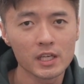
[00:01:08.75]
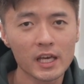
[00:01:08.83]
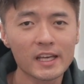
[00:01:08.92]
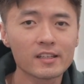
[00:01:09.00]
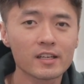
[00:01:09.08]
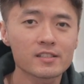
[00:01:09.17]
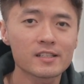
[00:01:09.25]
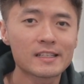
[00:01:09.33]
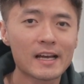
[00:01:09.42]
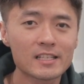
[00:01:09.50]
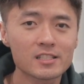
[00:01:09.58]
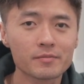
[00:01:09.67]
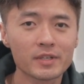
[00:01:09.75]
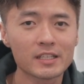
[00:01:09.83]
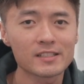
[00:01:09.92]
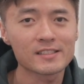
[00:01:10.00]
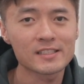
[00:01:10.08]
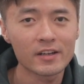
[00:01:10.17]
it takes an
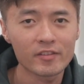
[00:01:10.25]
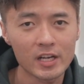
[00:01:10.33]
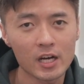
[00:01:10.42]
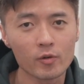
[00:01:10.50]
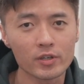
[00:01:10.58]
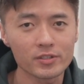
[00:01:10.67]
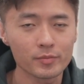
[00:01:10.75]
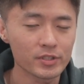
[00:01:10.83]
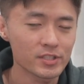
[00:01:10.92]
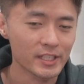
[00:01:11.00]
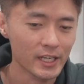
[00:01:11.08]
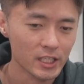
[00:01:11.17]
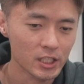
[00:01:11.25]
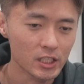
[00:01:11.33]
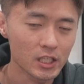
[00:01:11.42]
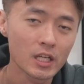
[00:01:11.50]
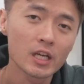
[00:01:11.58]
estimated 7 hours to put together,